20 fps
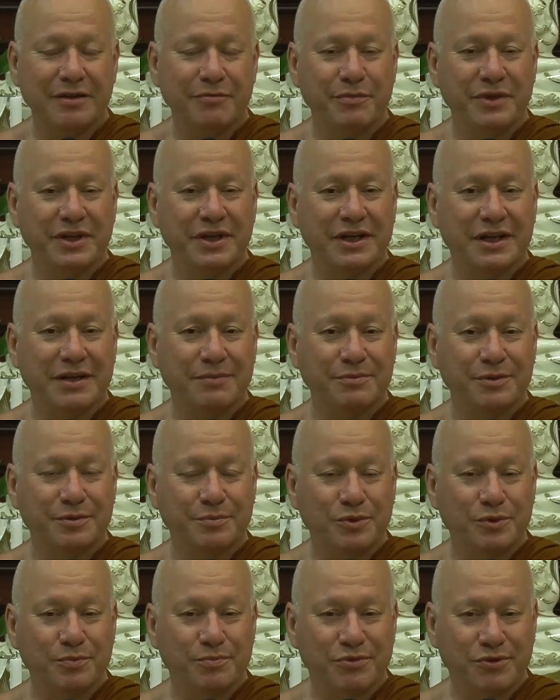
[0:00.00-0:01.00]
becomes
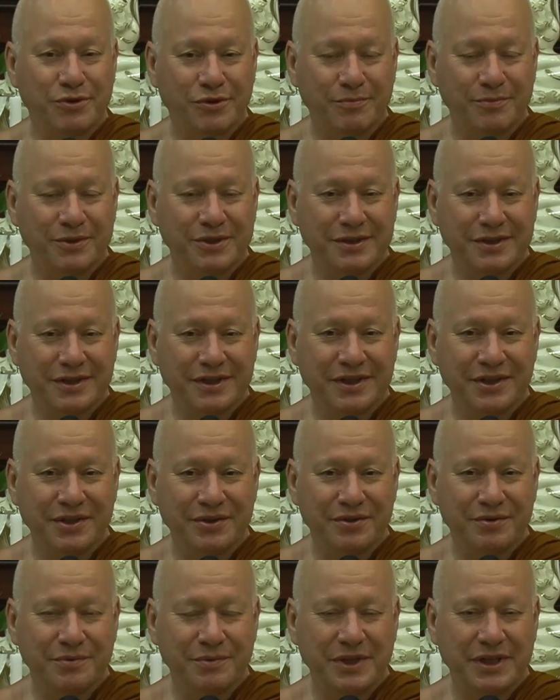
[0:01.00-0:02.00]
more prominent in
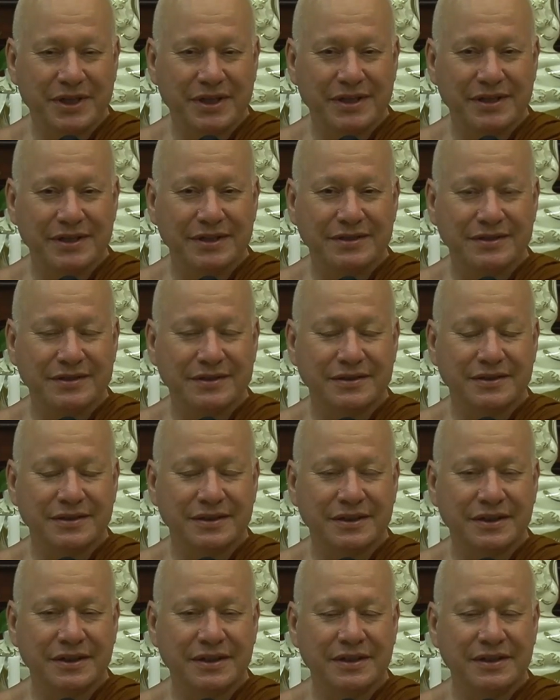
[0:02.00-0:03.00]
your awareness.
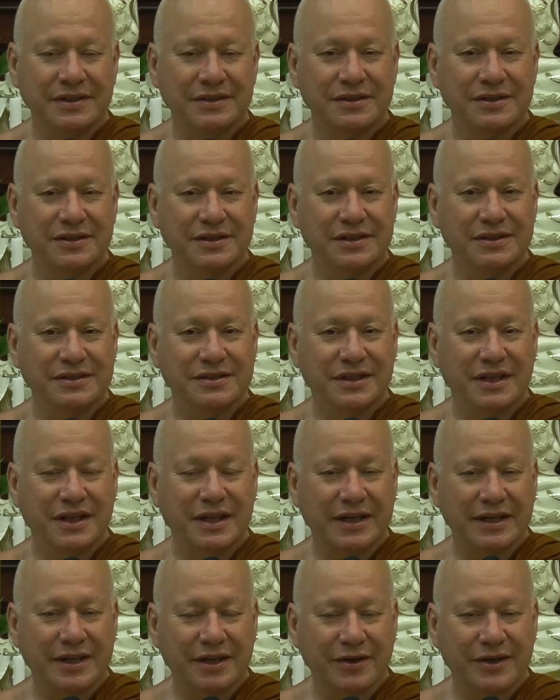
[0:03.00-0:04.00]
So this is
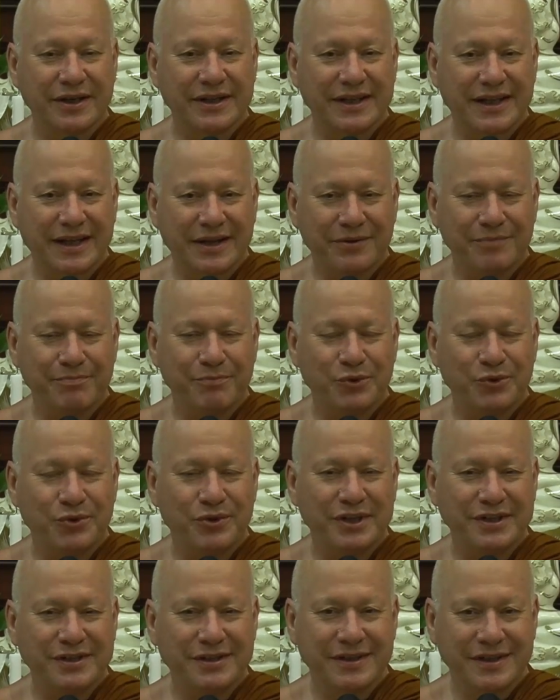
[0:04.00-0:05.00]
like going down
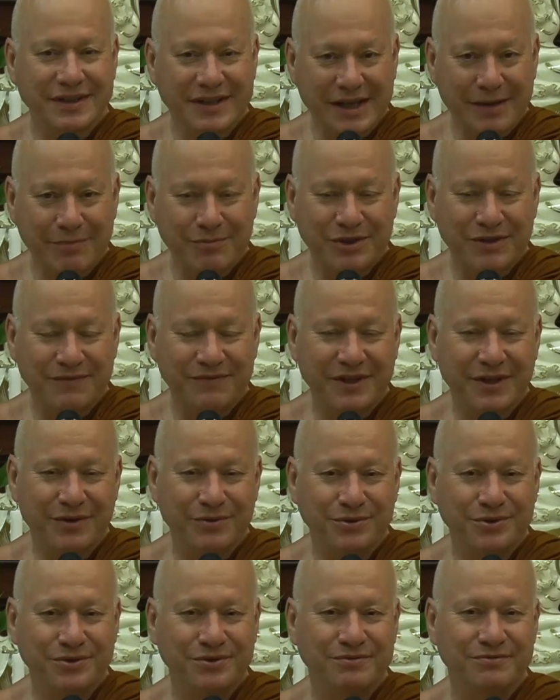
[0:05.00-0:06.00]
more into the depths of the
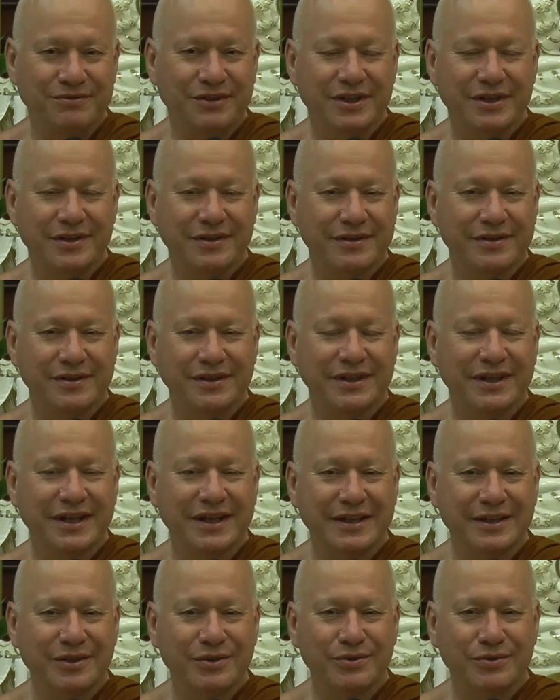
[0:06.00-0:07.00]
ocean rather than
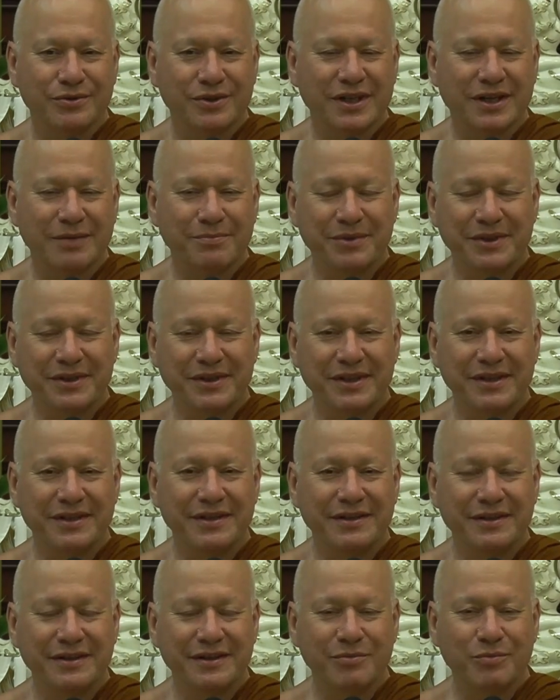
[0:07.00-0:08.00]
getting caught up in
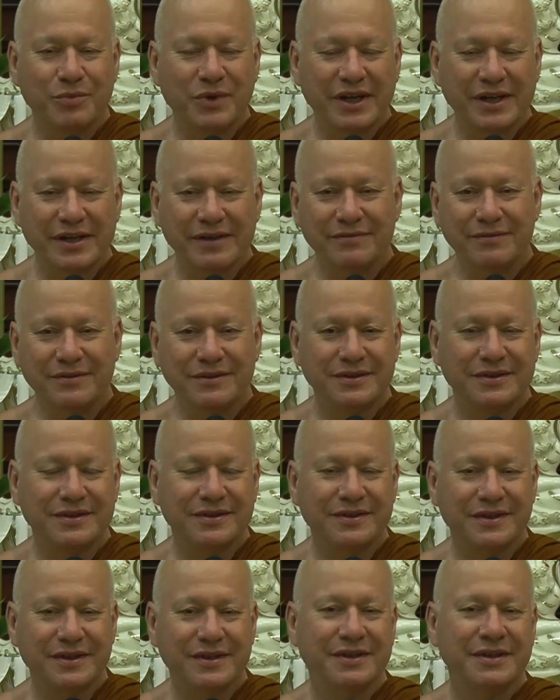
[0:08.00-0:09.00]
the waves
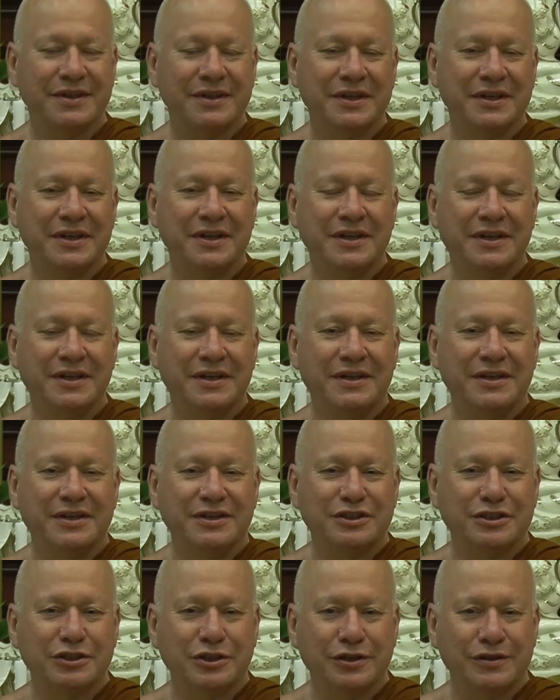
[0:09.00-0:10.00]
and the
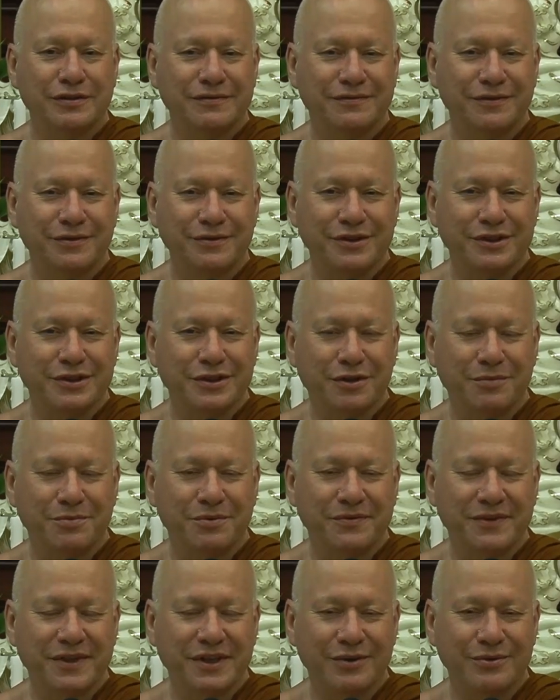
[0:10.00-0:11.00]
surf on the top
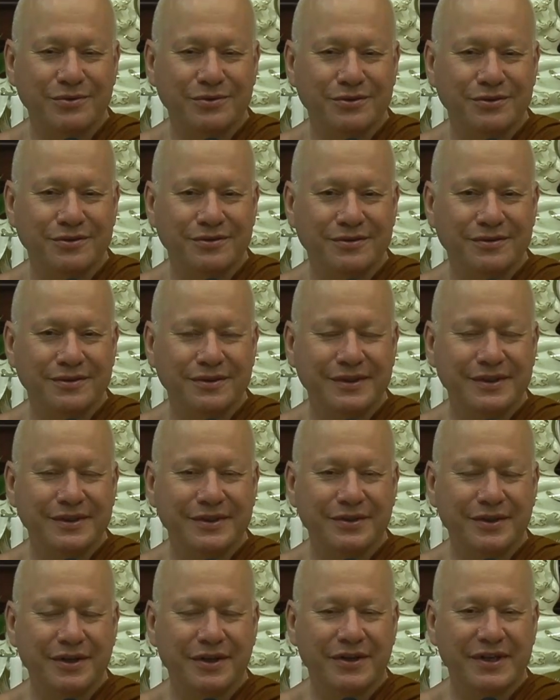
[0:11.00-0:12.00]
of the ocean.
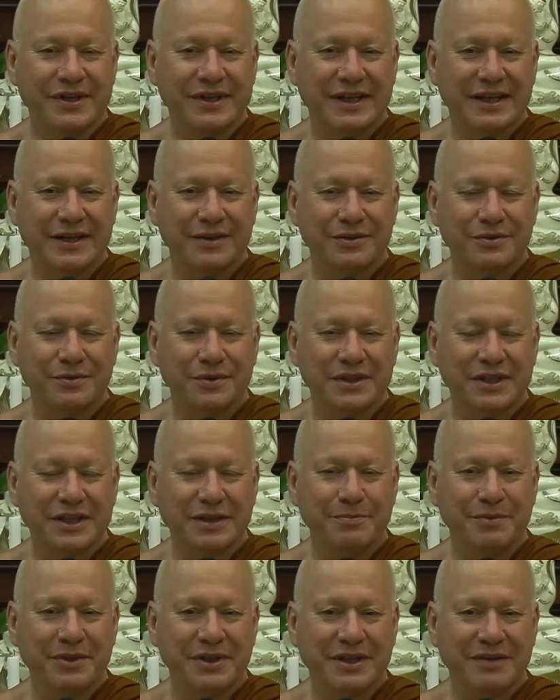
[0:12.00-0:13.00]
You're going down to a
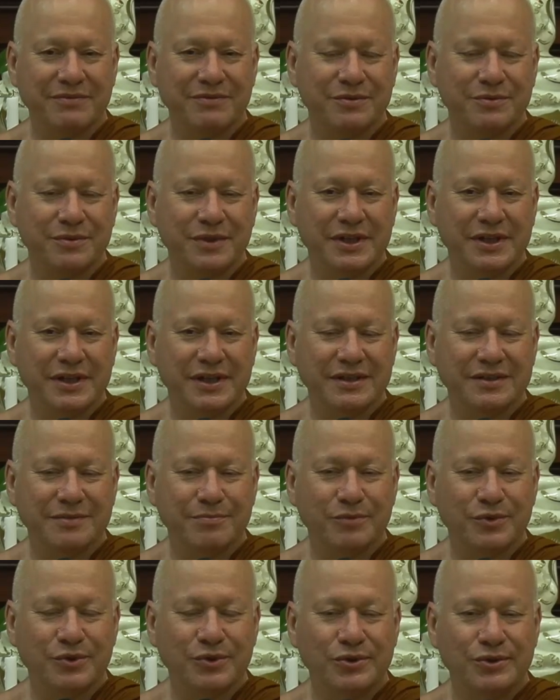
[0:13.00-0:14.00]
deeper level where there's
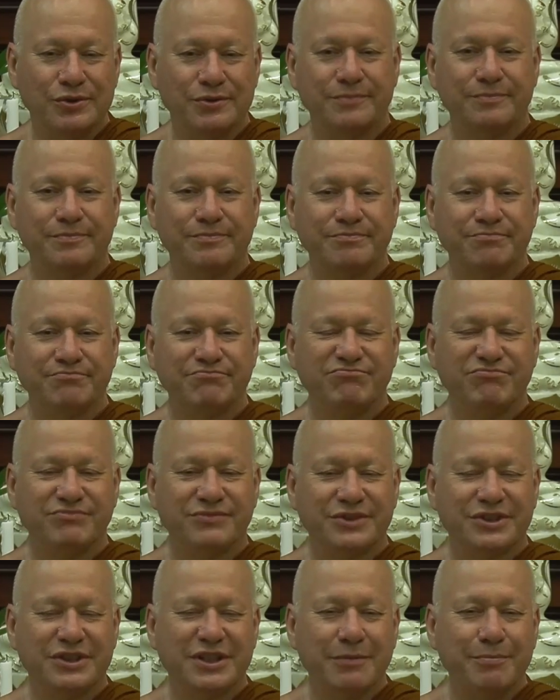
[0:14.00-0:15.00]
more
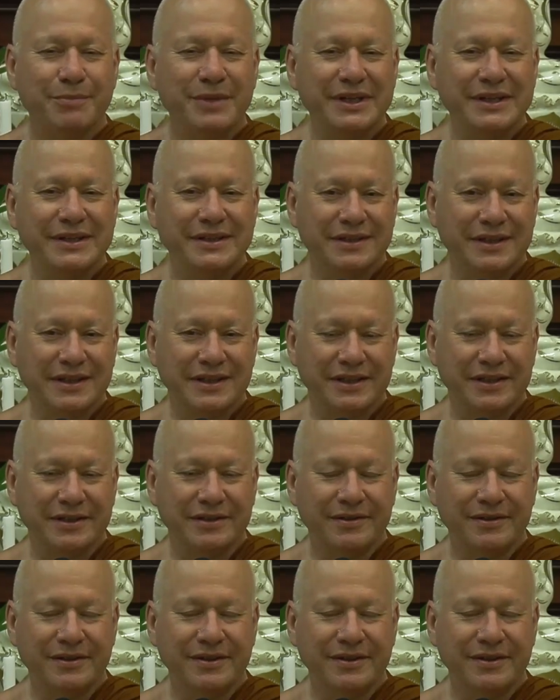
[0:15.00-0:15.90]
stability,